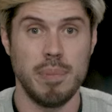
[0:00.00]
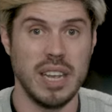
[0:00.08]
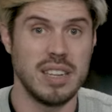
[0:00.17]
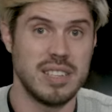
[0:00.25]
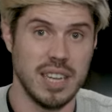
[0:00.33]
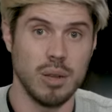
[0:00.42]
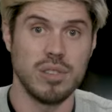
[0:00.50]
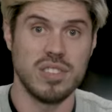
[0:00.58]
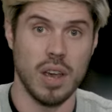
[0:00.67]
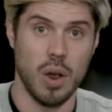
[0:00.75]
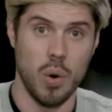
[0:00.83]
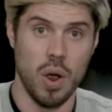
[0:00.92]
big deal,
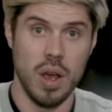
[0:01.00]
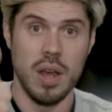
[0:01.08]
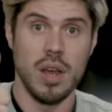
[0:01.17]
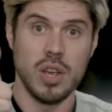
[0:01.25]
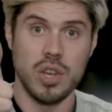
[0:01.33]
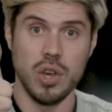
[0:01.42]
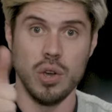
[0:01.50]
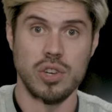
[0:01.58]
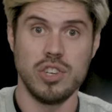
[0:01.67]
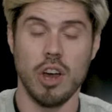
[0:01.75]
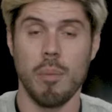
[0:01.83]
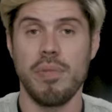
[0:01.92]
so good
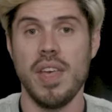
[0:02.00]
job